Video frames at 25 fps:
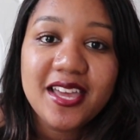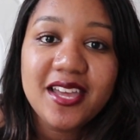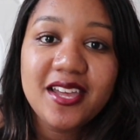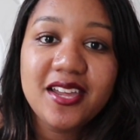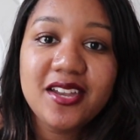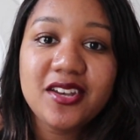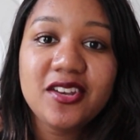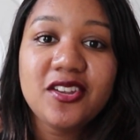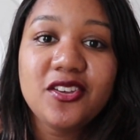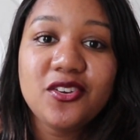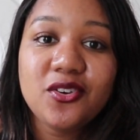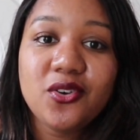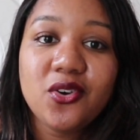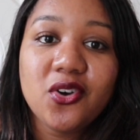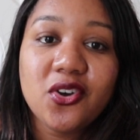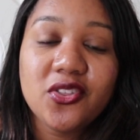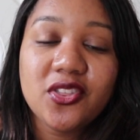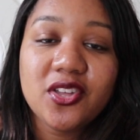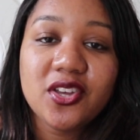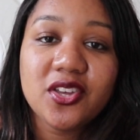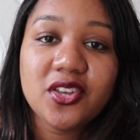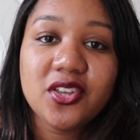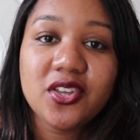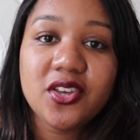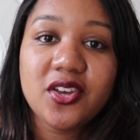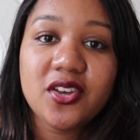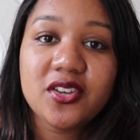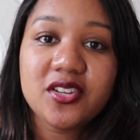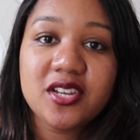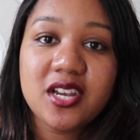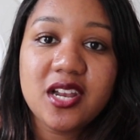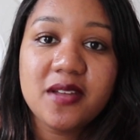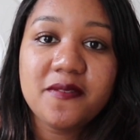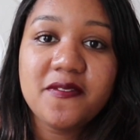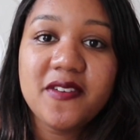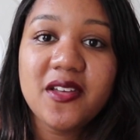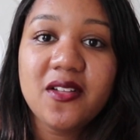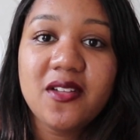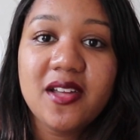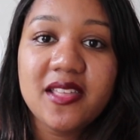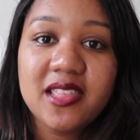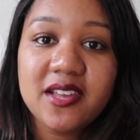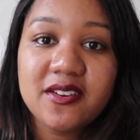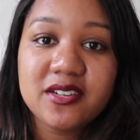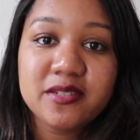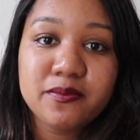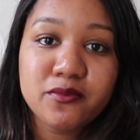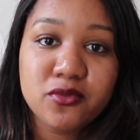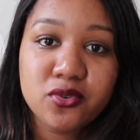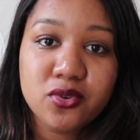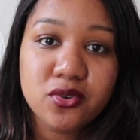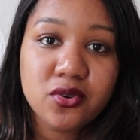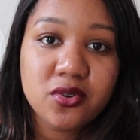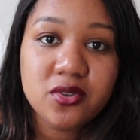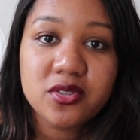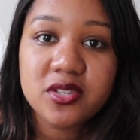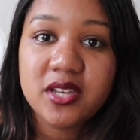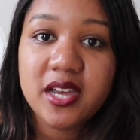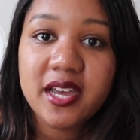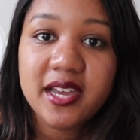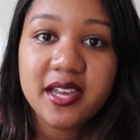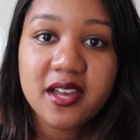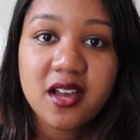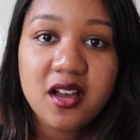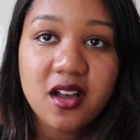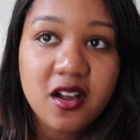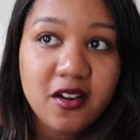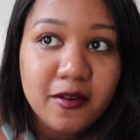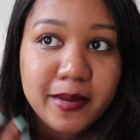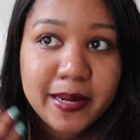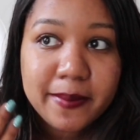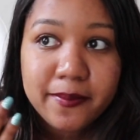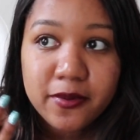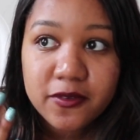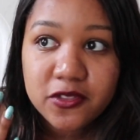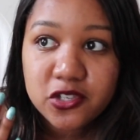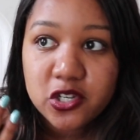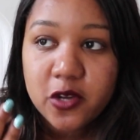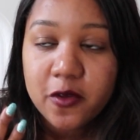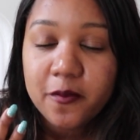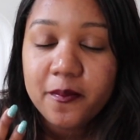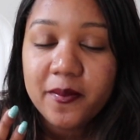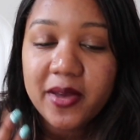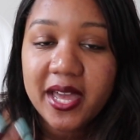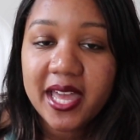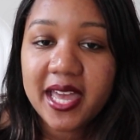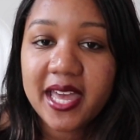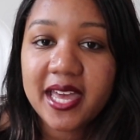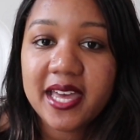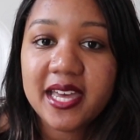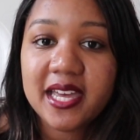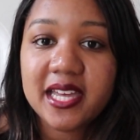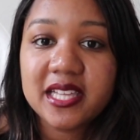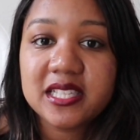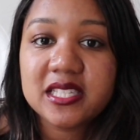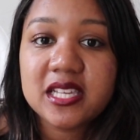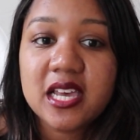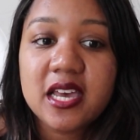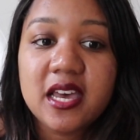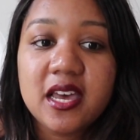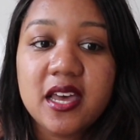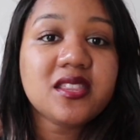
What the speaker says: in New York than good, and I feel like there's more that I can't remember off the top of my head.